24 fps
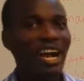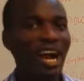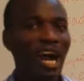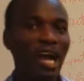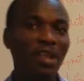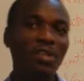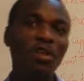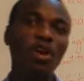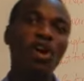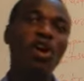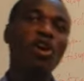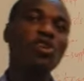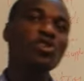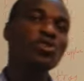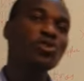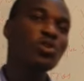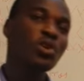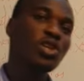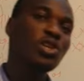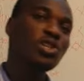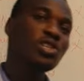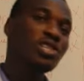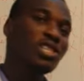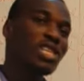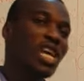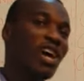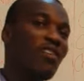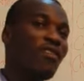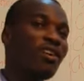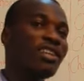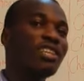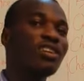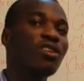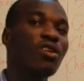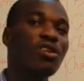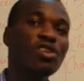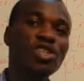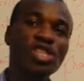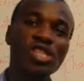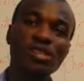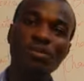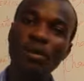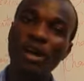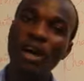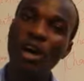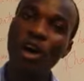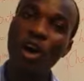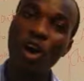and also serve as the
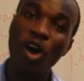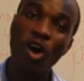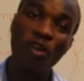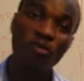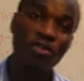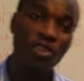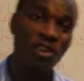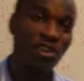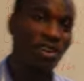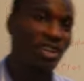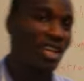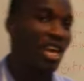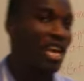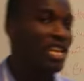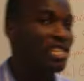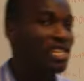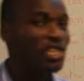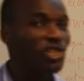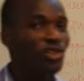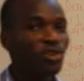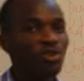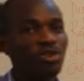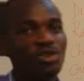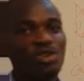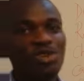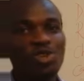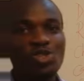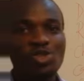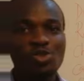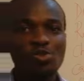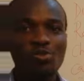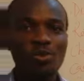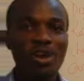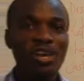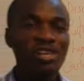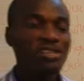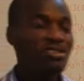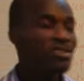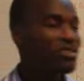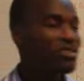customer of the organization. So when